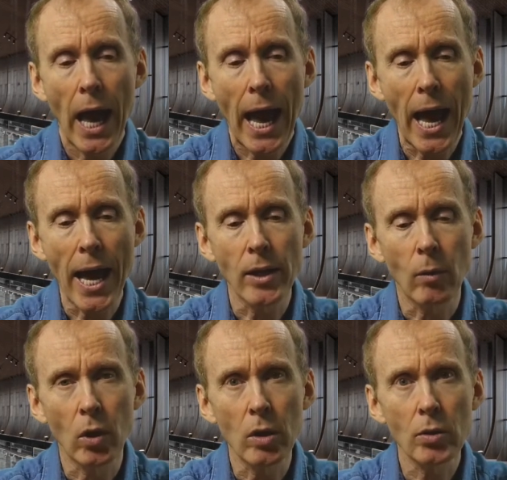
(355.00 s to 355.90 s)
And
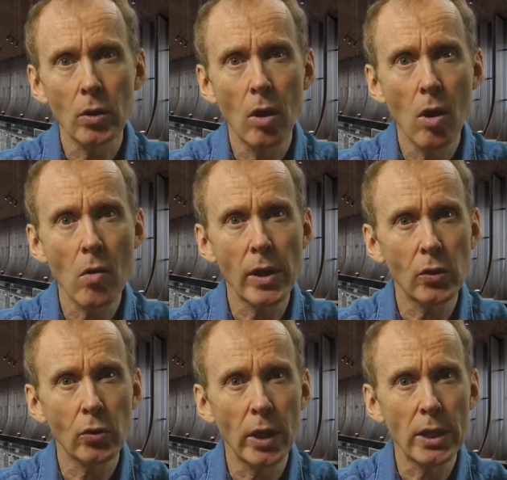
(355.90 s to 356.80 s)
I'm not so
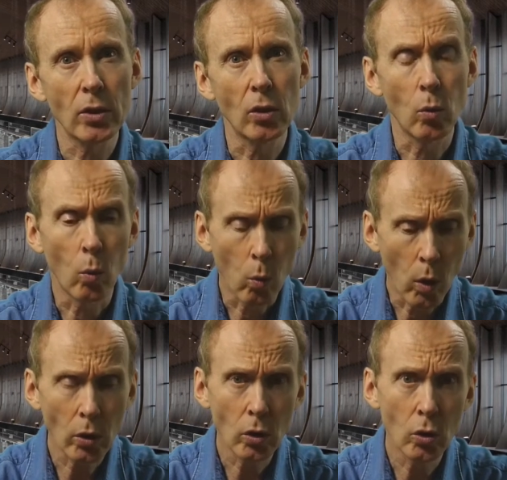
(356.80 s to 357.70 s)
interested in
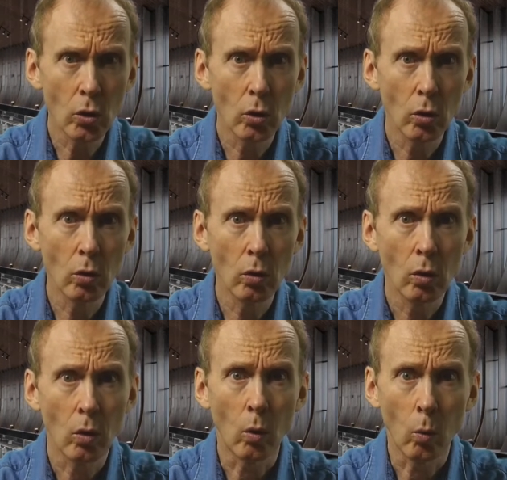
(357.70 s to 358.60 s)
what you do
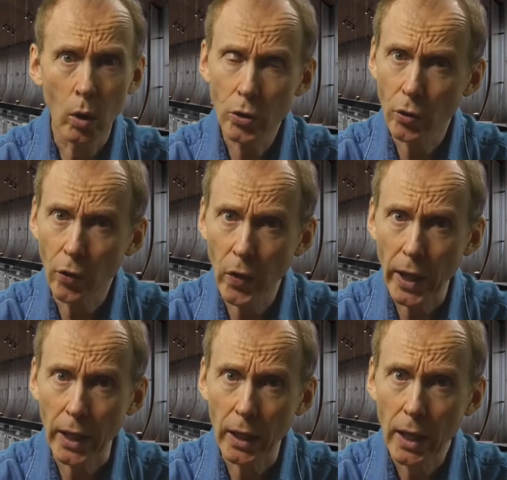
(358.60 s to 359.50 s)
or what you
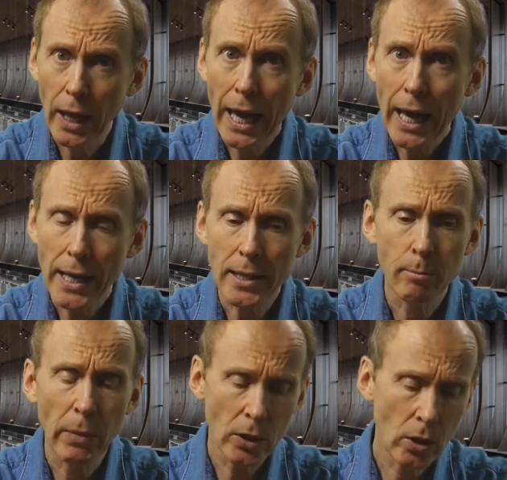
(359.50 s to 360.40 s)
think as
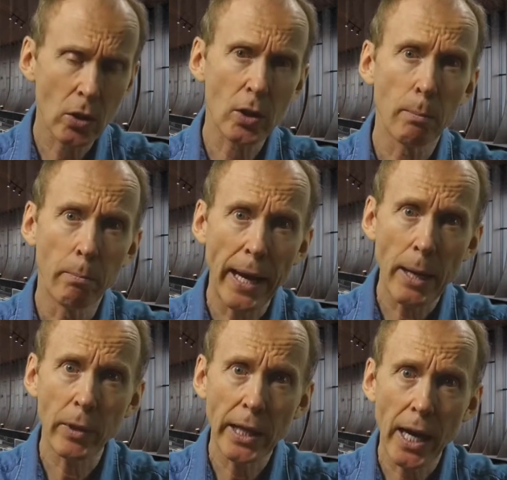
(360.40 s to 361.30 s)
much as just
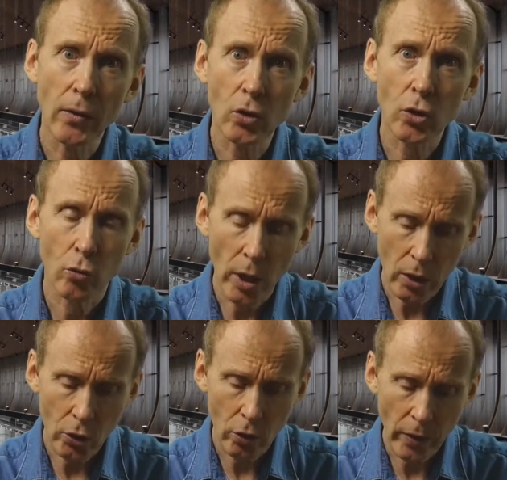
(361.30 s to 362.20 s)
mapping out the
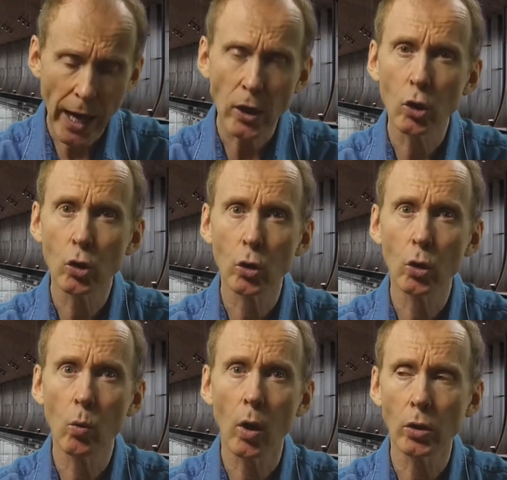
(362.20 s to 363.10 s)
structure of how you
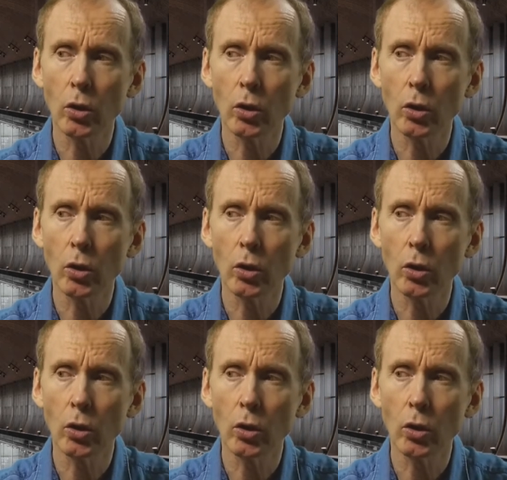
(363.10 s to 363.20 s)
do what you